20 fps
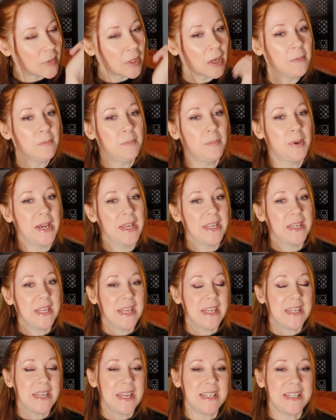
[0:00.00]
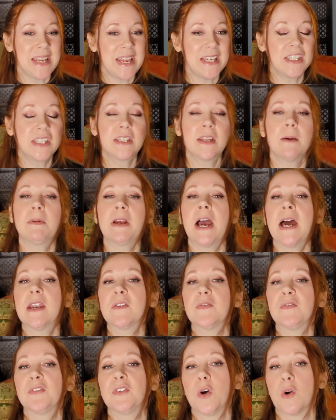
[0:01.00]
But it's some kind
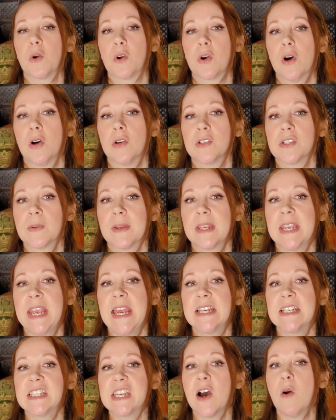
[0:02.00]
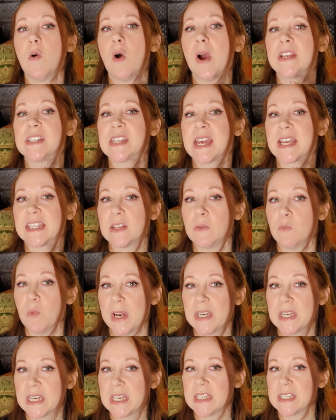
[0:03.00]
of floral, so I can't tell exactly
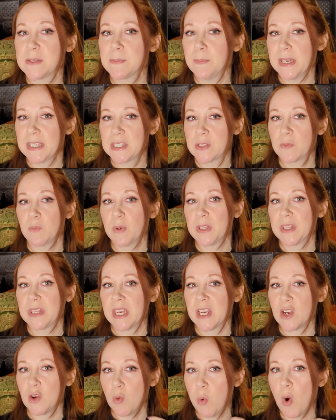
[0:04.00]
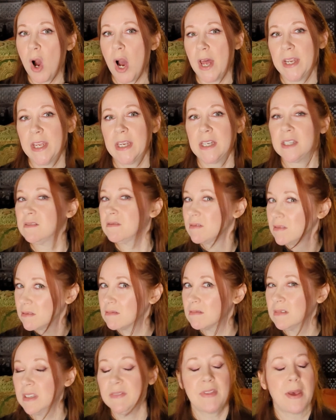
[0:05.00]
what it is mixed with aquatic,
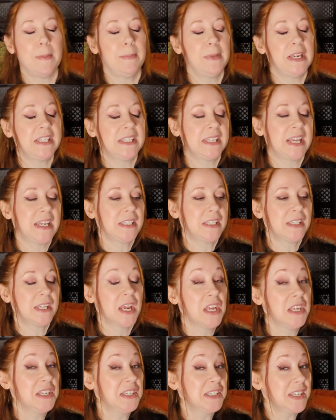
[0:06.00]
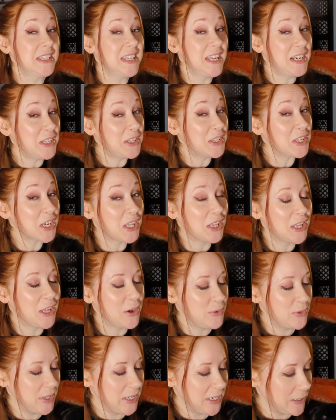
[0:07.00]
if that makes sense. So then on the
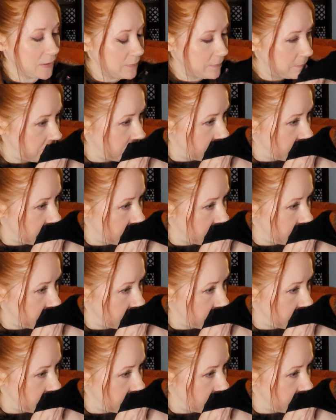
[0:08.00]
clothing,